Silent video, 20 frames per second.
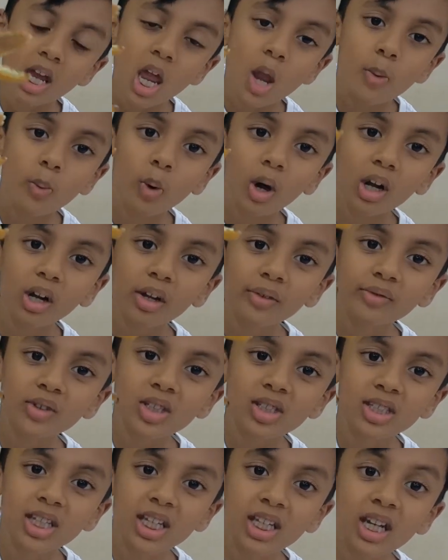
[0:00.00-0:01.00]
in one of
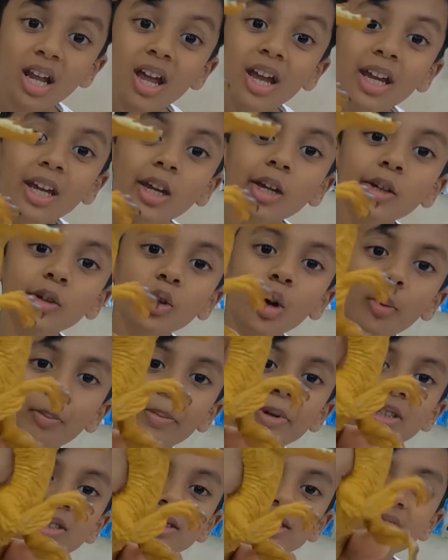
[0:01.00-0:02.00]
the scene, it
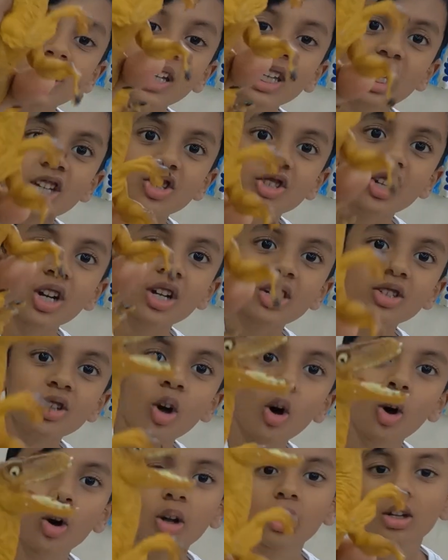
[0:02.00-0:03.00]
opens the kitchen
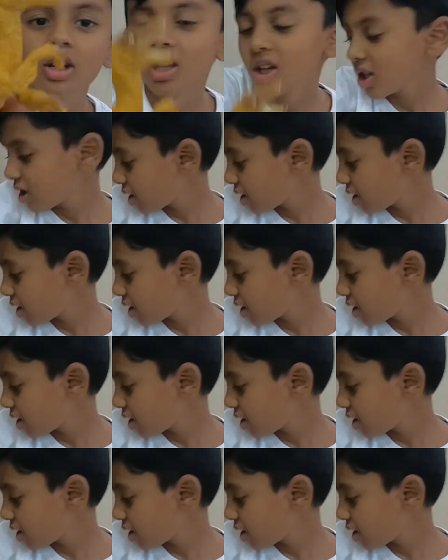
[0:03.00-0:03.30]
door.